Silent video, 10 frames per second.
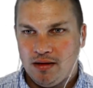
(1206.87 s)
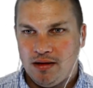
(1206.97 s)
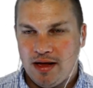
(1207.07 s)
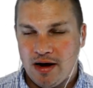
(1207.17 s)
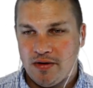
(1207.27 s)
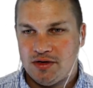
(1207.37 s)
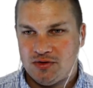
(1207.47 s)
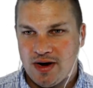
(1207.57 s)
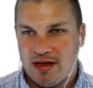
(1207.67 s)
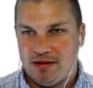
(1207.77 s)
carriers,
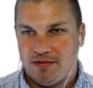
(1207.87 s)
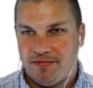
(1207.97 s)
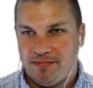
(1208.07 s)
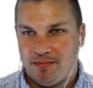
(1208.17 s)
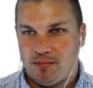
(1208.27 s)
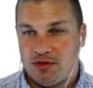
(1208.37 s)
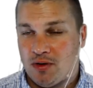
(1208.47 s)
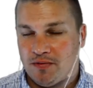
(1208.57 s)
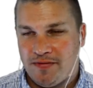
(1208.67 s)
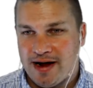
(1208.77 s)
rather,
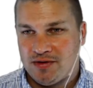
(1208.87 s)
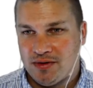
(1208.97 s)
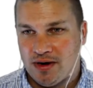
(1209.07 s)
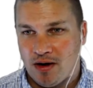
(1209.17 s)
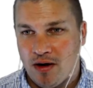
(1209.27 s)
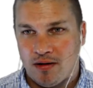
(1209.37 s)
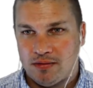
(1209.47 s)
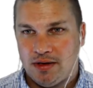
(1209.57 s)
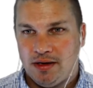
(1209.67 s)
don't factor at all.